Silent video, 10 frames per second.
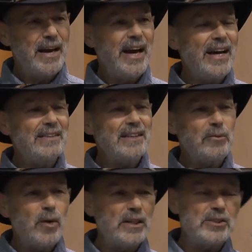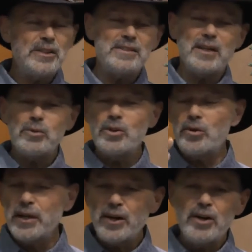And he watched as they were
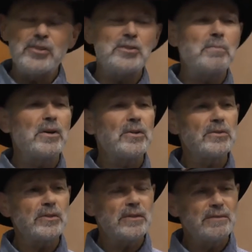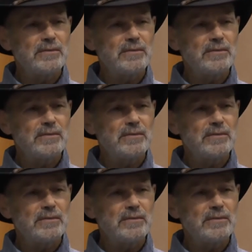loading all these barrels.